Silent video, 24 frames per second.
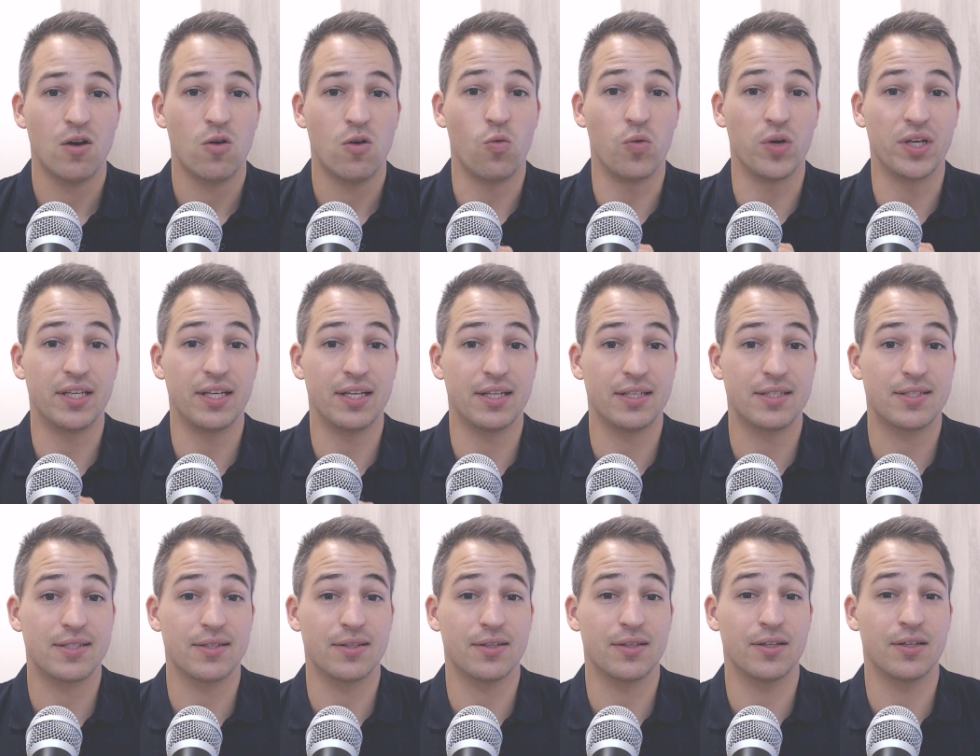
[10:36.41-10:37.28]
With
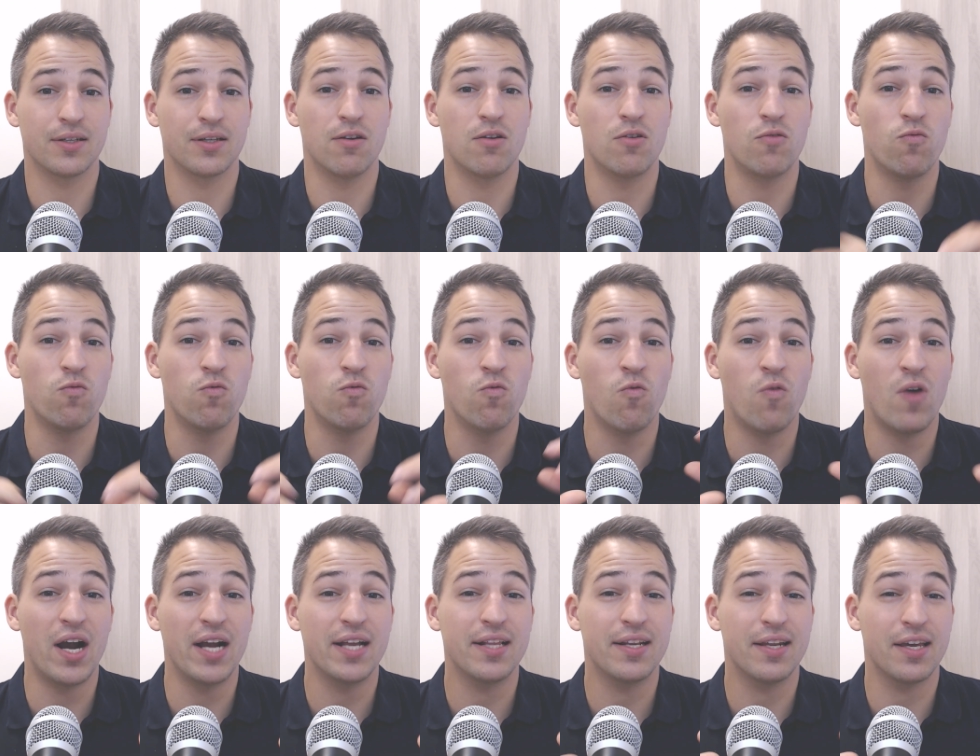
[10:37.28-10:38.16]
its uh,
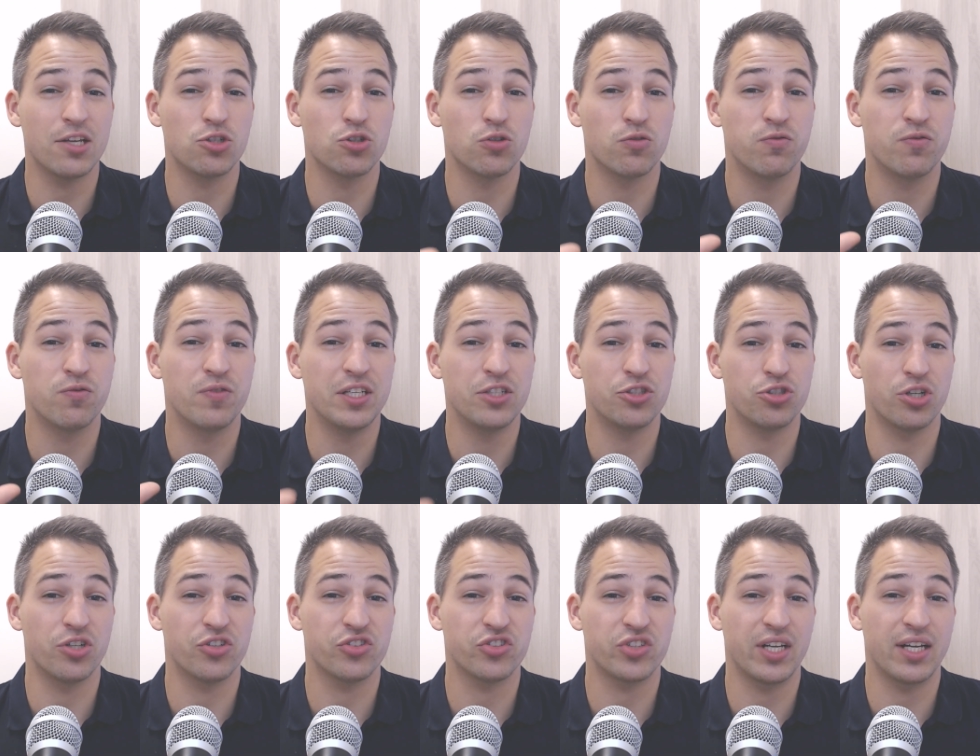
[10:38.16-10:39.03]
wide range of
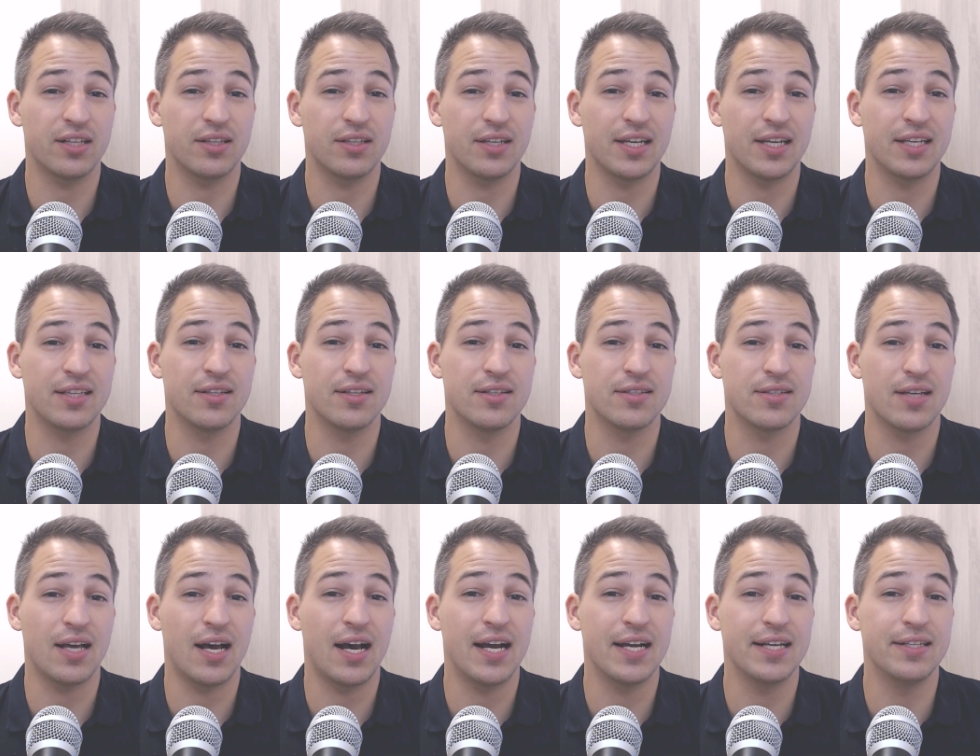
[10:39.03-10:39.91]
feature set, it is
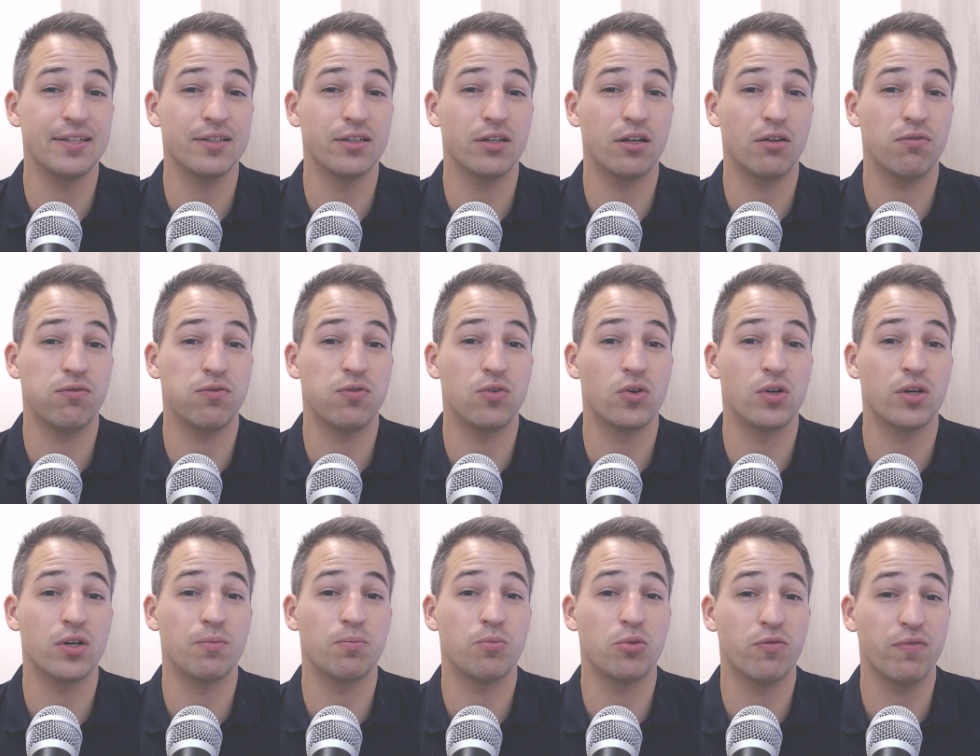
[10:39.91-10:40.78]
ideal
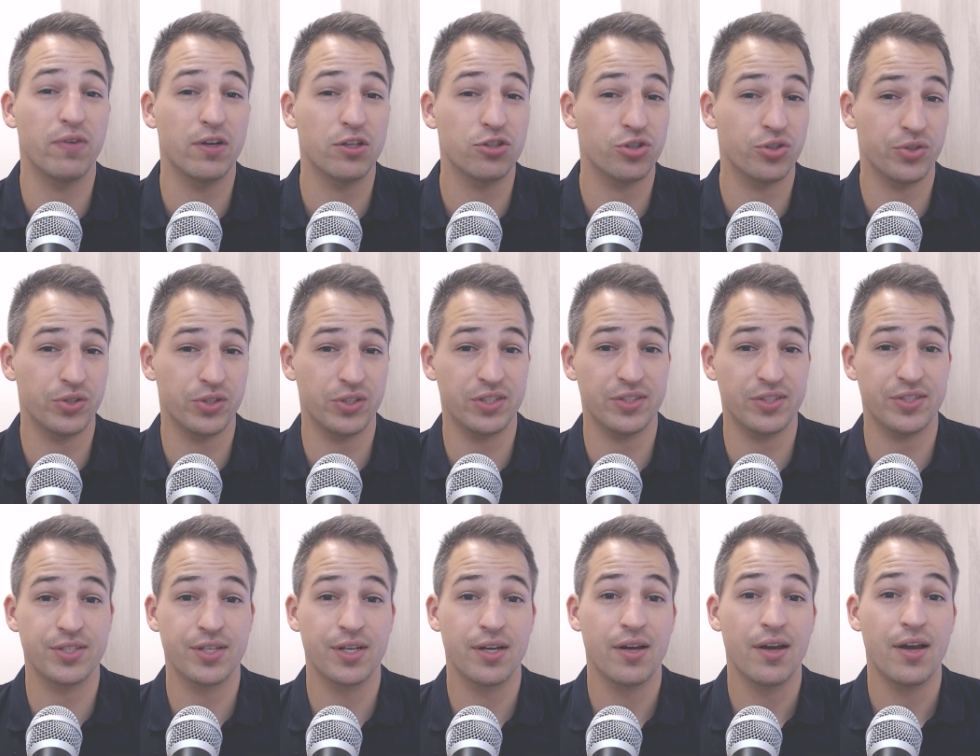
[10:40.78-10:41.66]
for
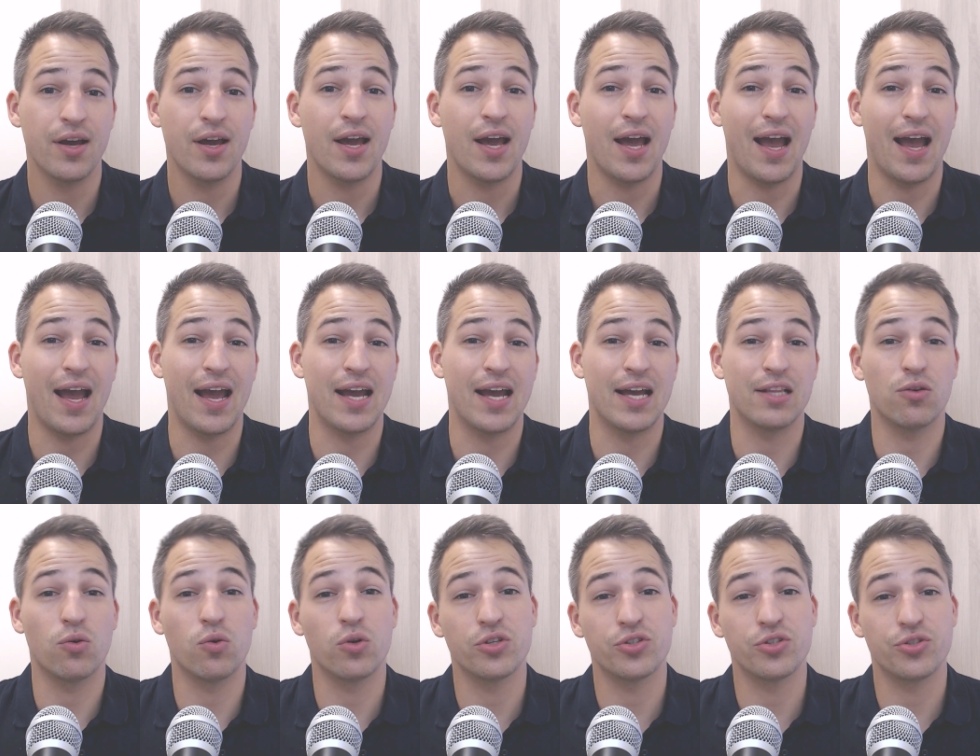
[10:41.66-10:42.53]
professionals and
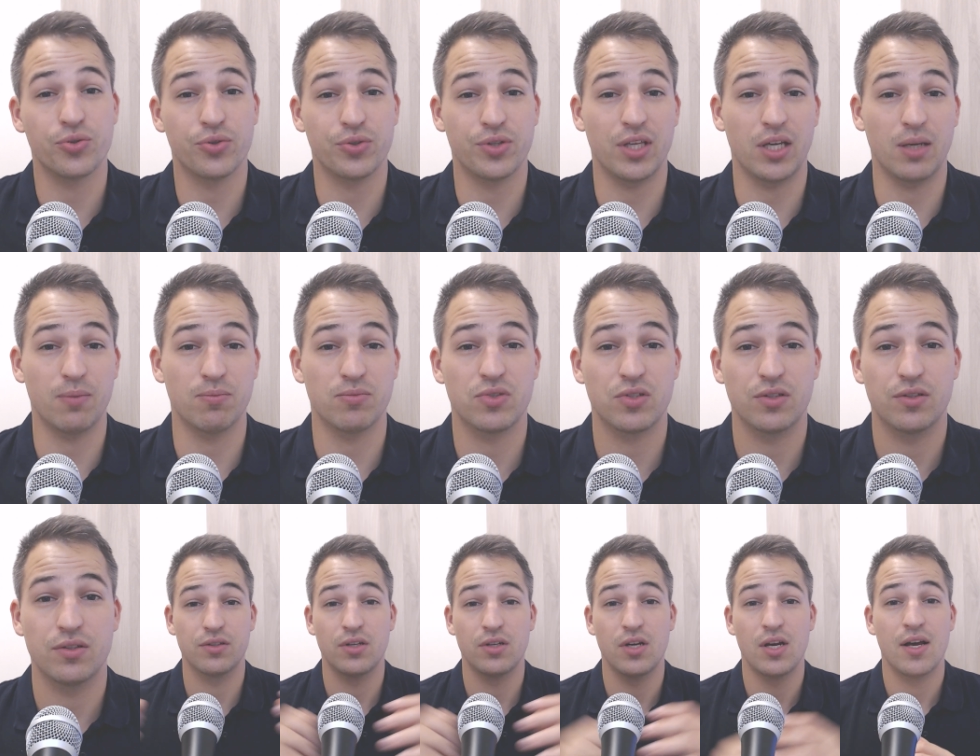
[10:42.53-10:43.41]
also teams.
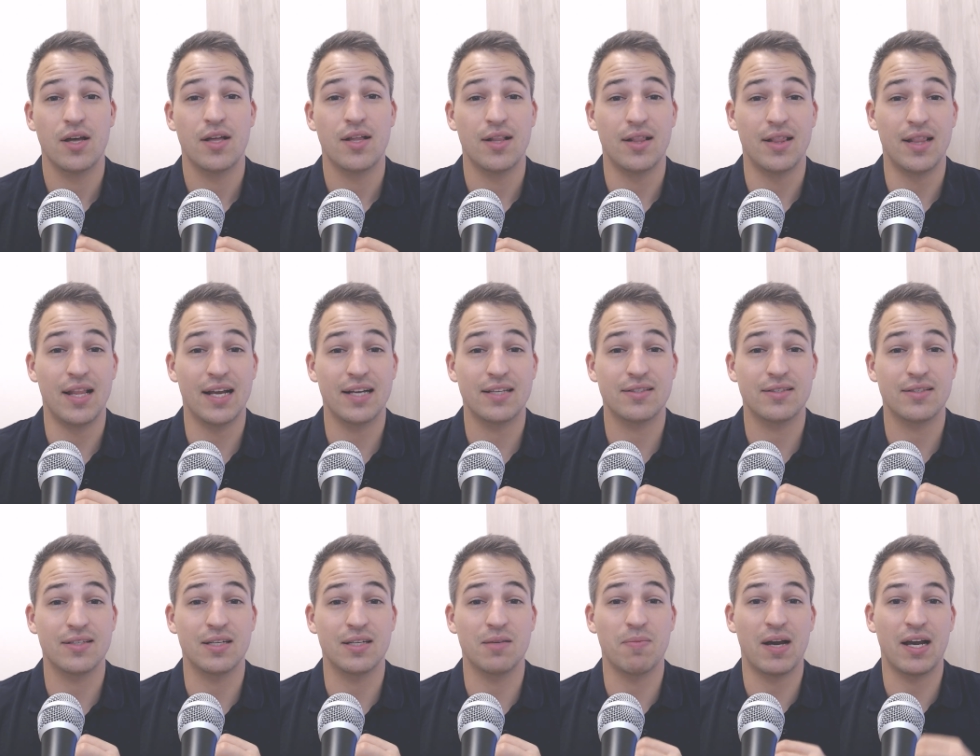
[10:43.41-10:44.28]
Let's
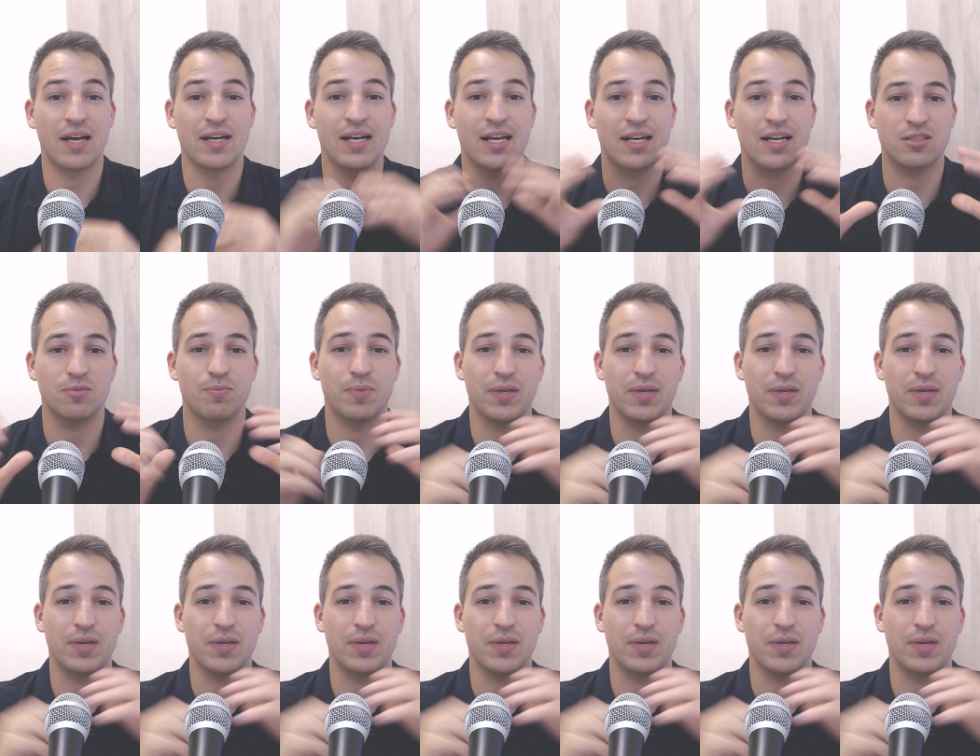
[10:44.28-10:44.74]
see my next